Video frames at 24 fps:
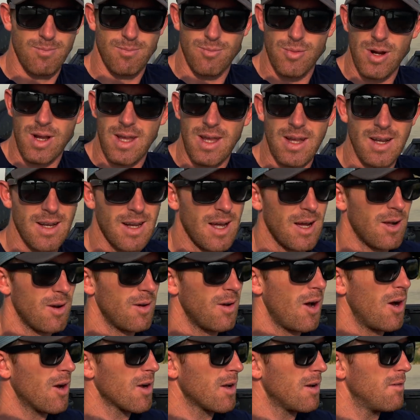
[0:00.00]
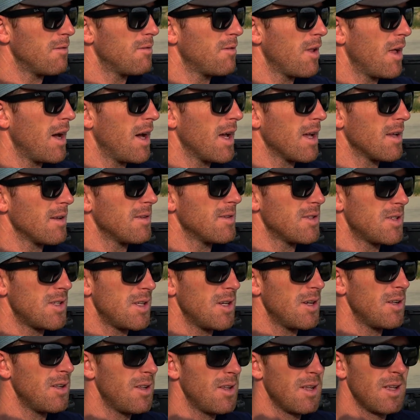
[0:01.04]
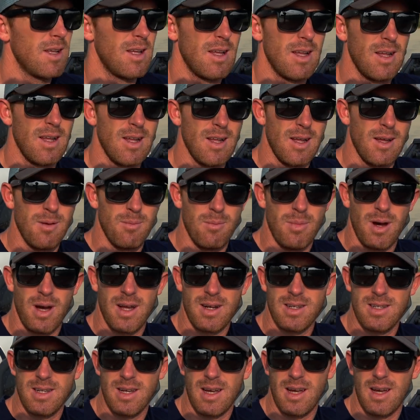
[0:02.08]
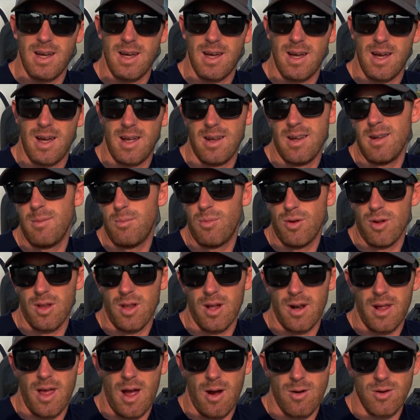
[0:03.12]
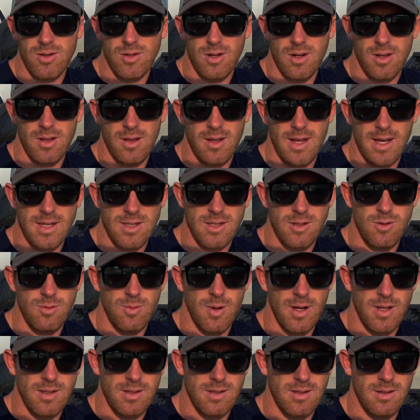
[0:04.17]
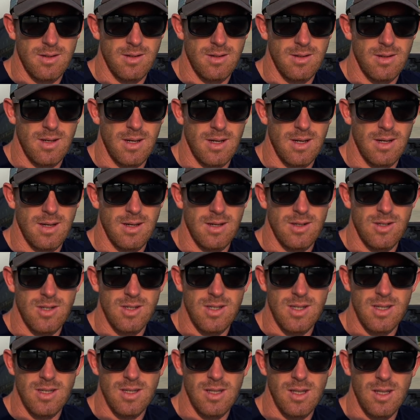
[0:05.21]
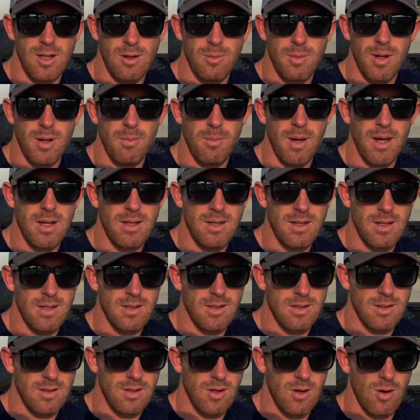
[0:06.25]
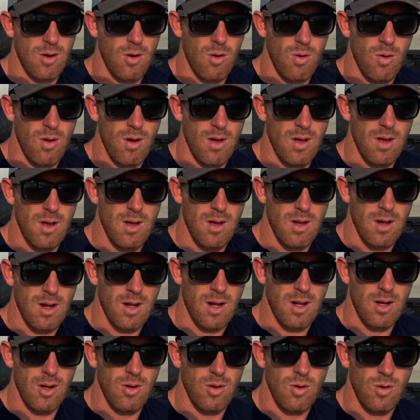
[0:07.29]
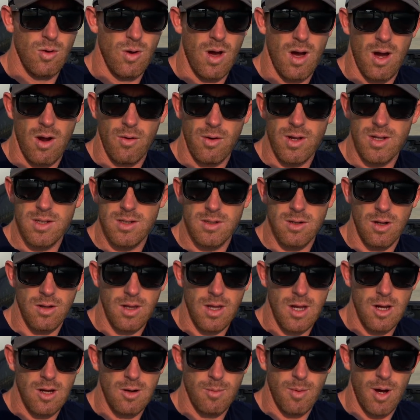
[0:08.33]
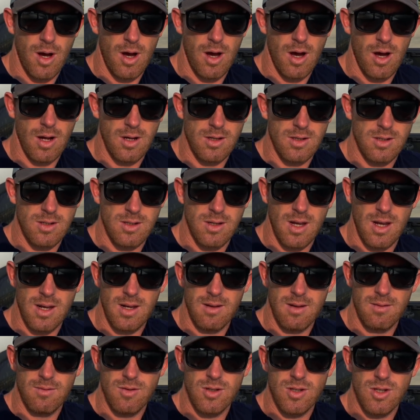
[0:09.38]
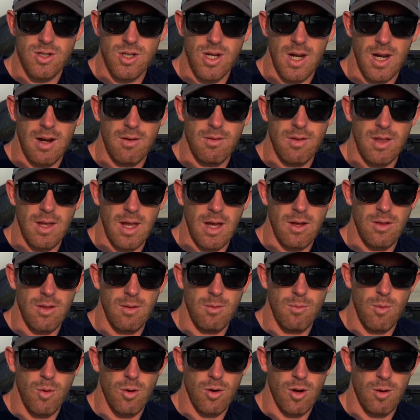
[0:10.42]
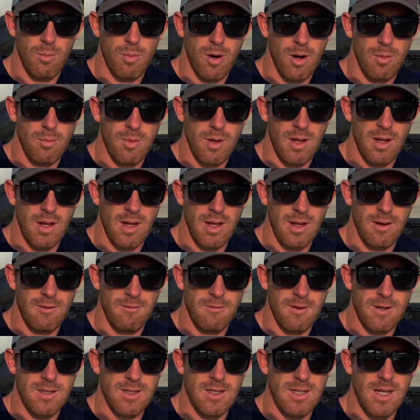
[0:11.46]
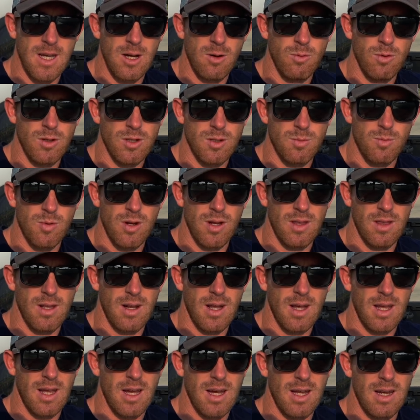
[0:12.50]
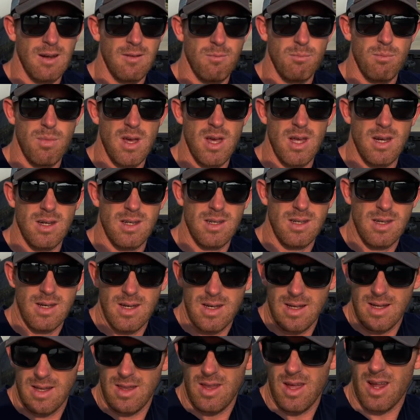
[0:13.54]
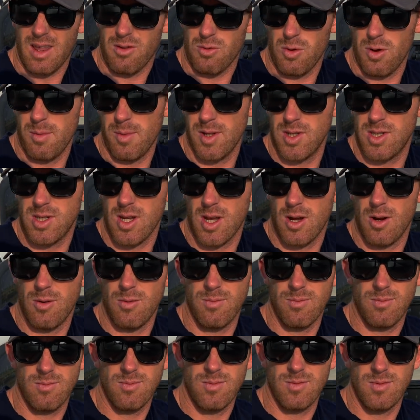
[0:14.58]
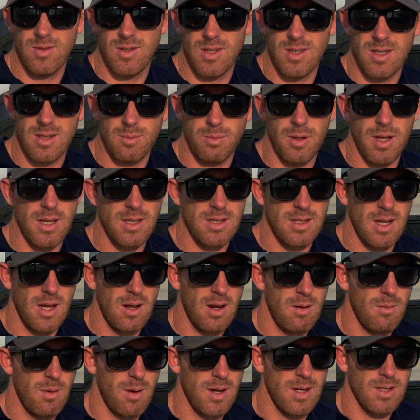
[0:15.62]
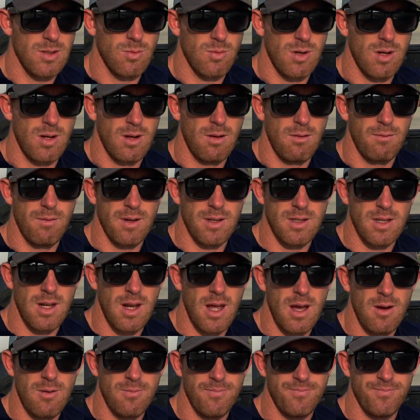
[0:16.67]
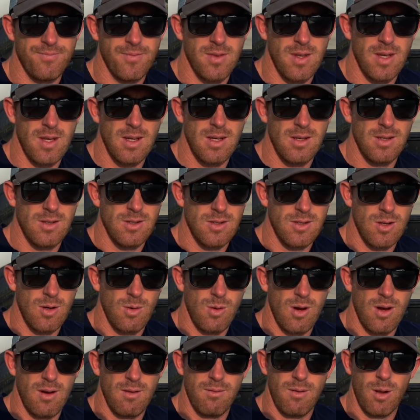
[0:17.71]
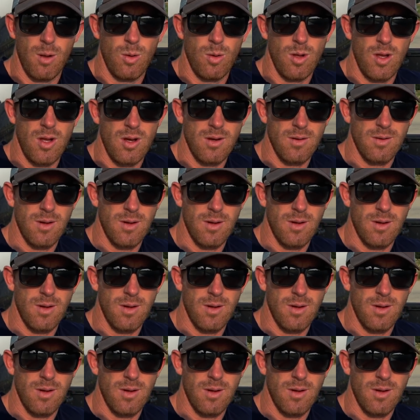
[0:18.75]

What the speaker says: breaking down hunk of flying steel, but I did put a lot of hours on it in the last 2 months, and just needs a little bit of maintenance. So gonna reinstall the gearbox, kind of just check everything out in the motor compartment, and fix a tail wheel spring that I kind of bent like 3 months ago. And since the plane's down, I might as well fix it now. So follow along.